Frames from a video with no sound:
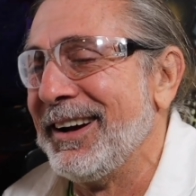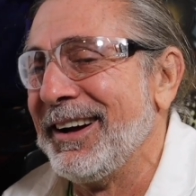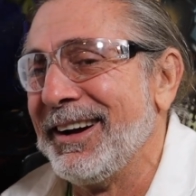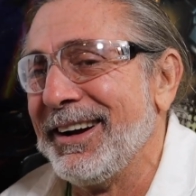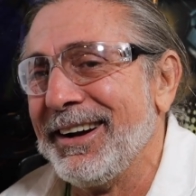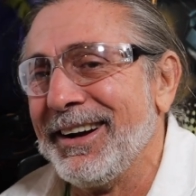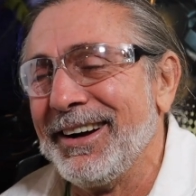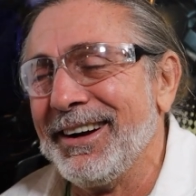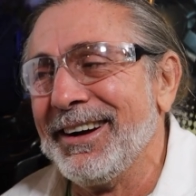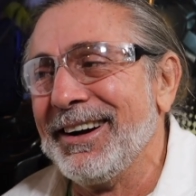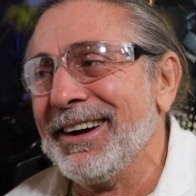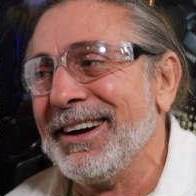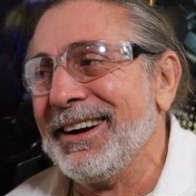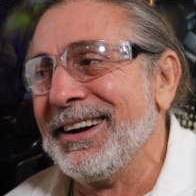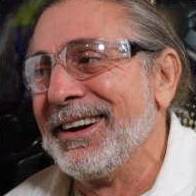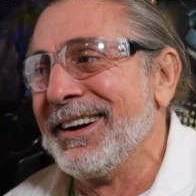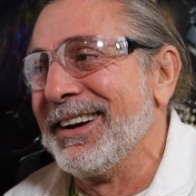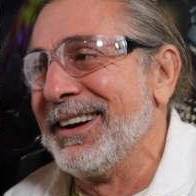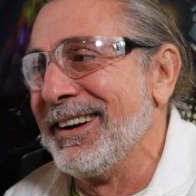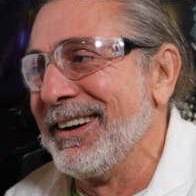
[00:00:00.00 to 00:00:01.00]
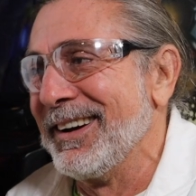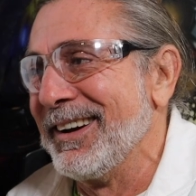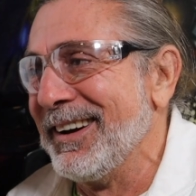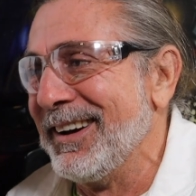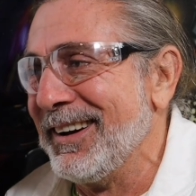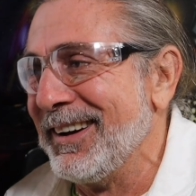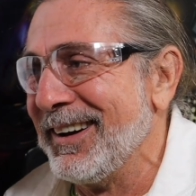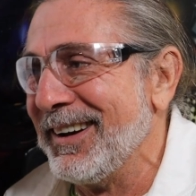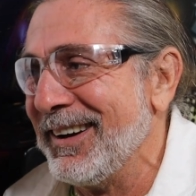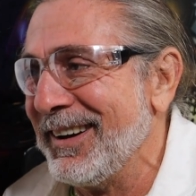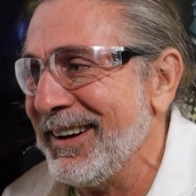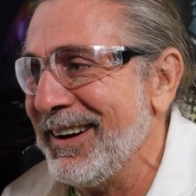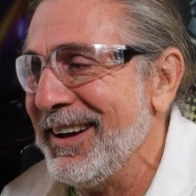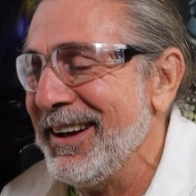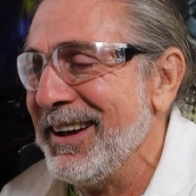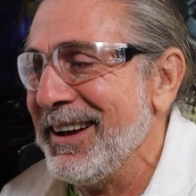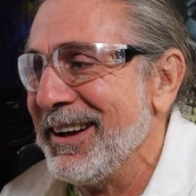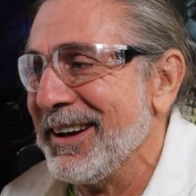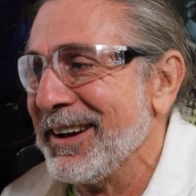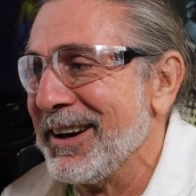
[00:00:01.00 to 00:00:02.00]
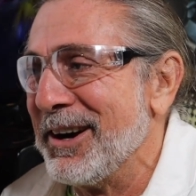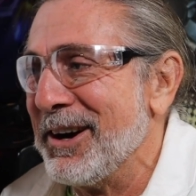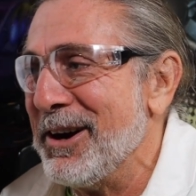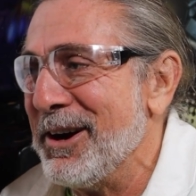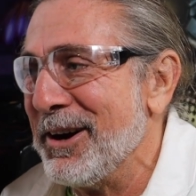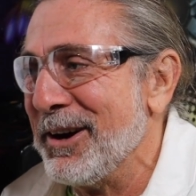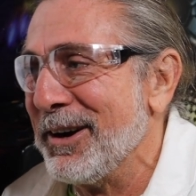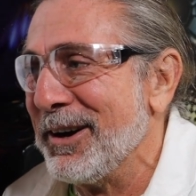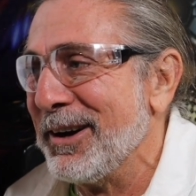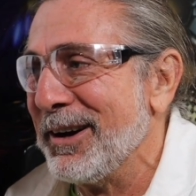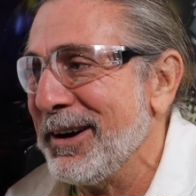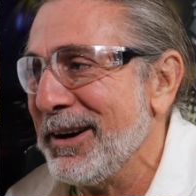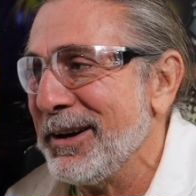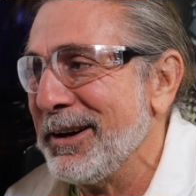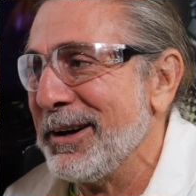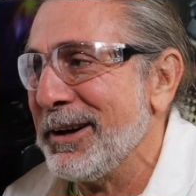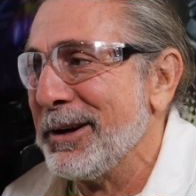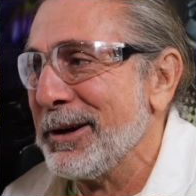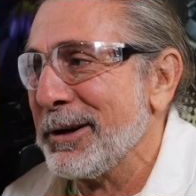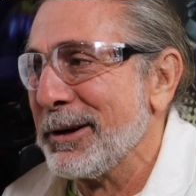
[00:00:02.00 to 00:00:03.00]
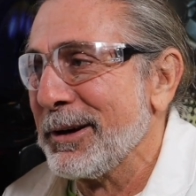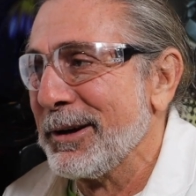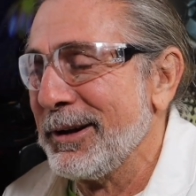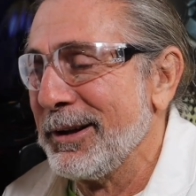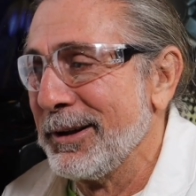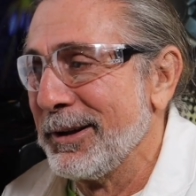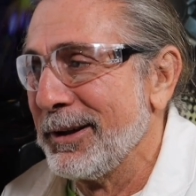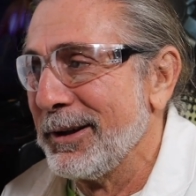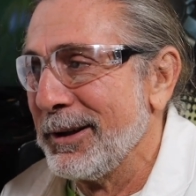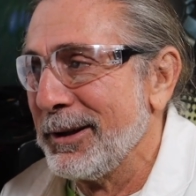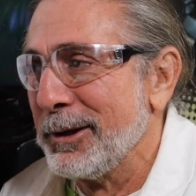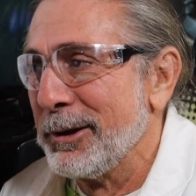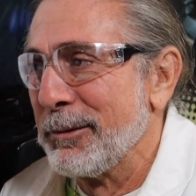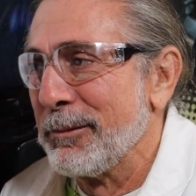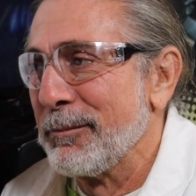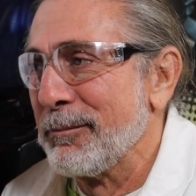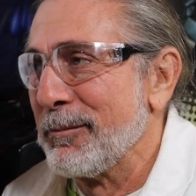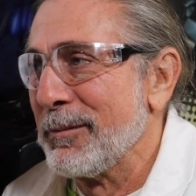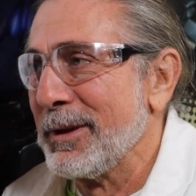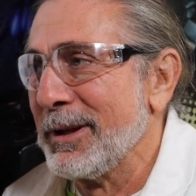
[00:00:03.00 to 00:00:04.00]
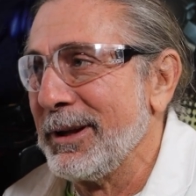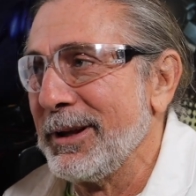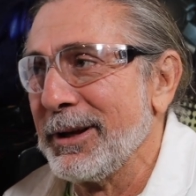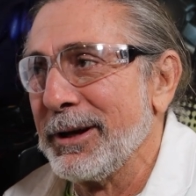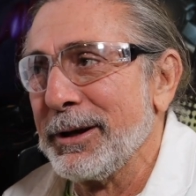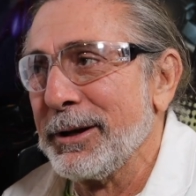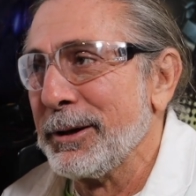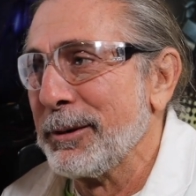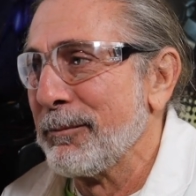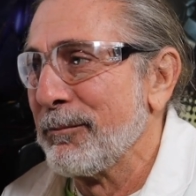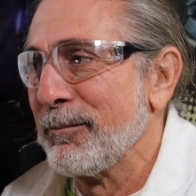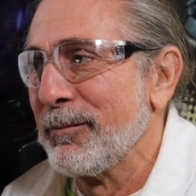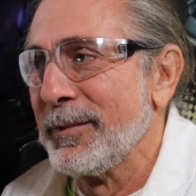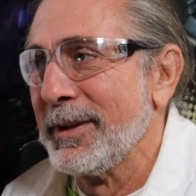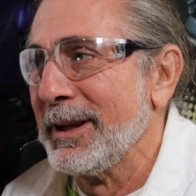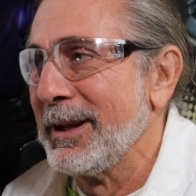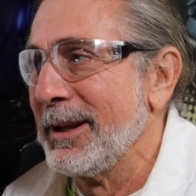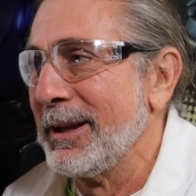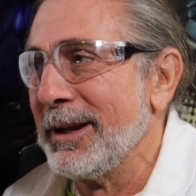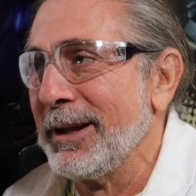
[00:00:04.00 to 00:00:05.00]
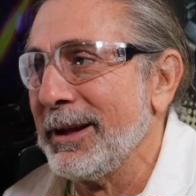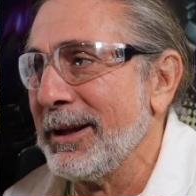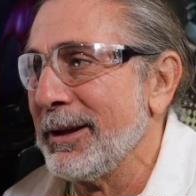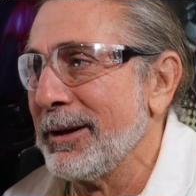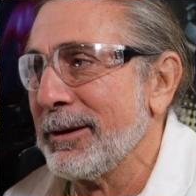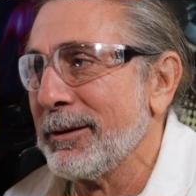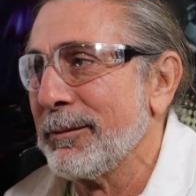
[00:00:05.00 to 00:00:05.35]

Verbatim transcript: On, uh, on these things that hooked to the side of us. And I tried it one time, and it was like...